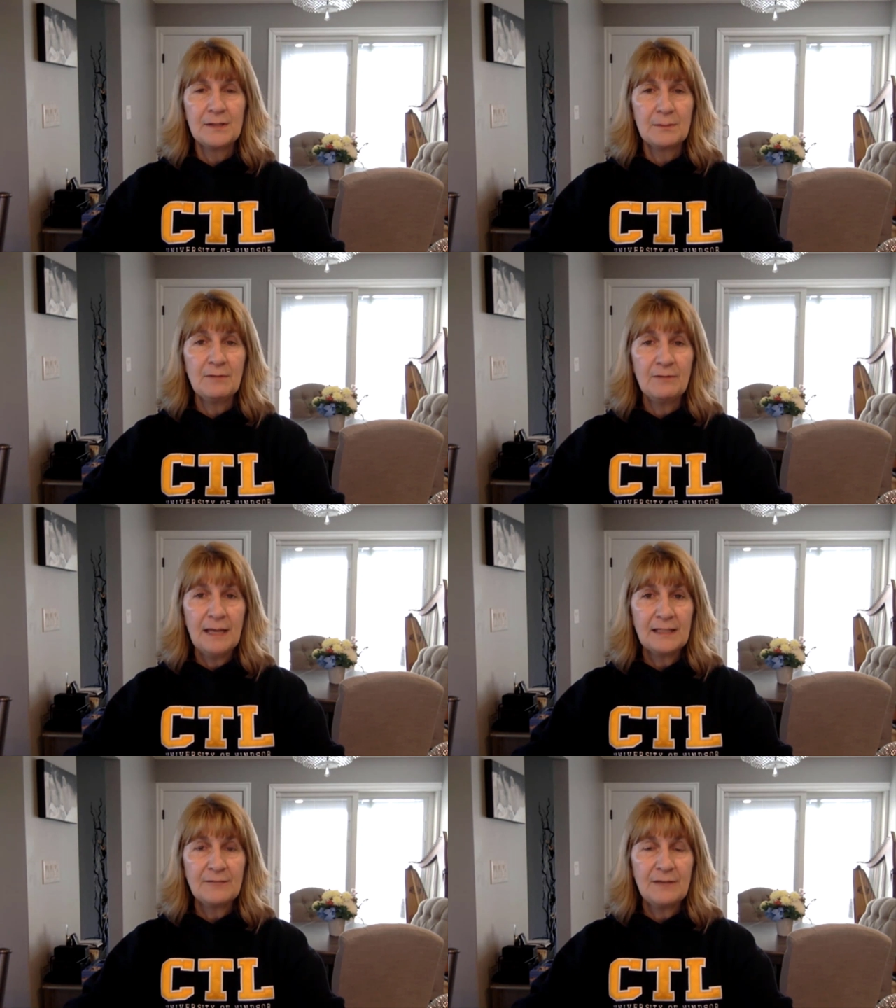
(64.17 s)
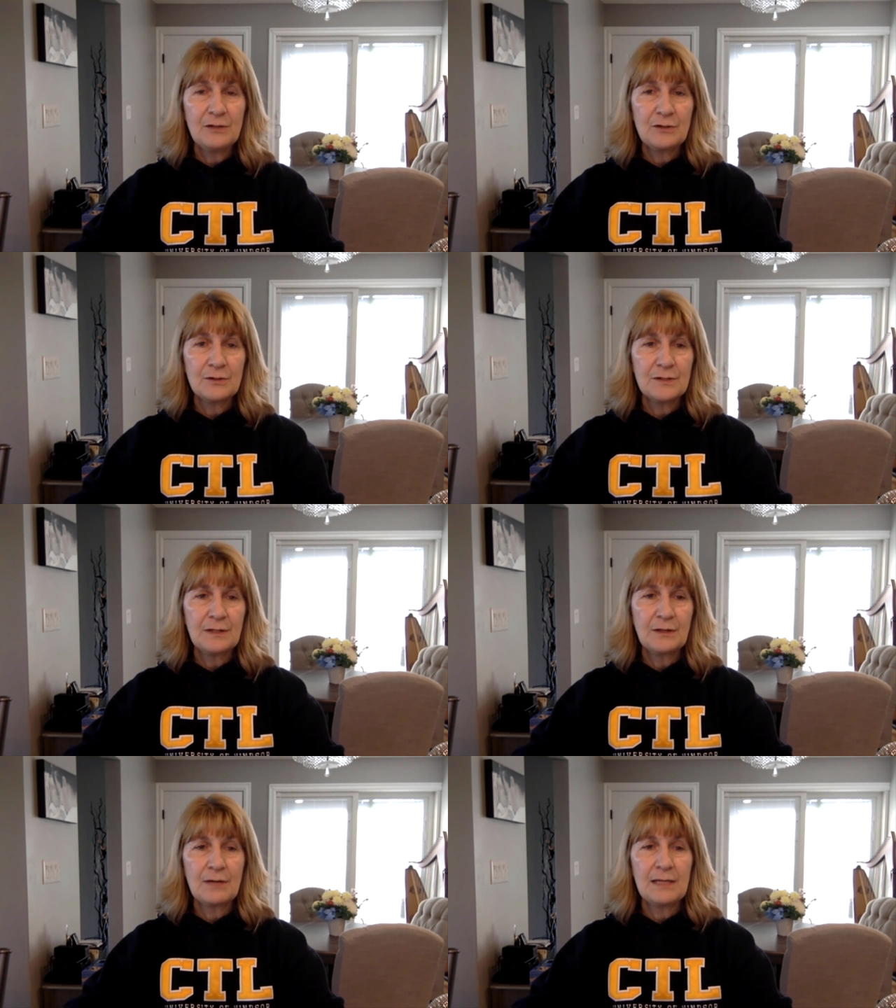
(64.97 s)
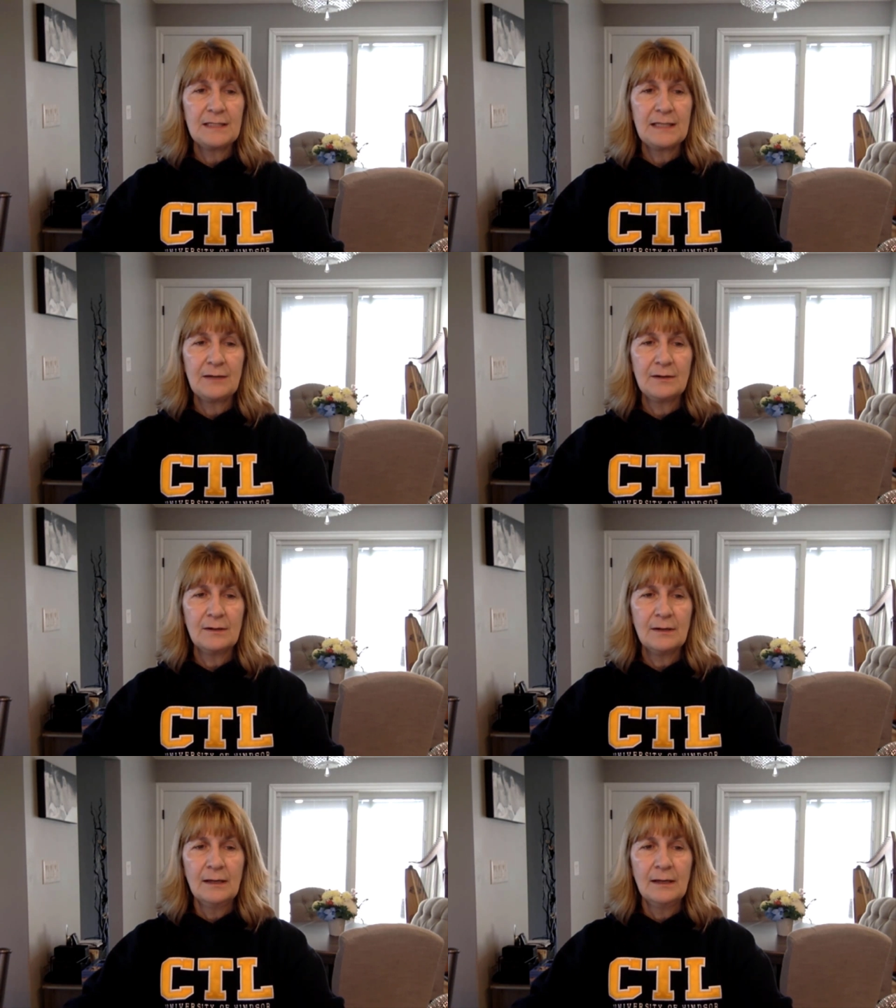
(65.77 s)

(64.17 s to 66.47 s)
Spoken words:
some advanced features in the Grade Center,